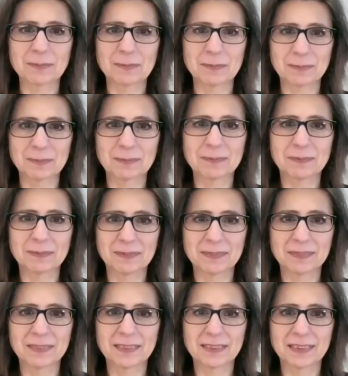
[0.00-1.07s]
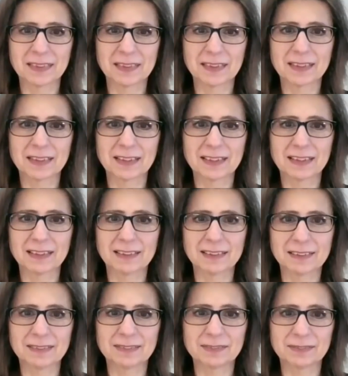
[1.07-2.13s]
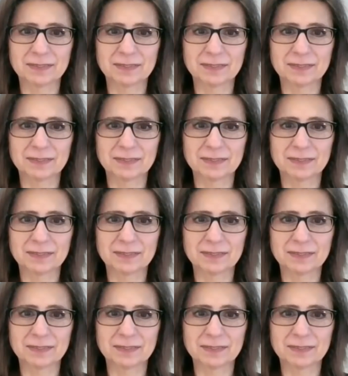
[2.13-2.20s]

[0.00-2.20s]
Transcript: You can feel the difference in your body.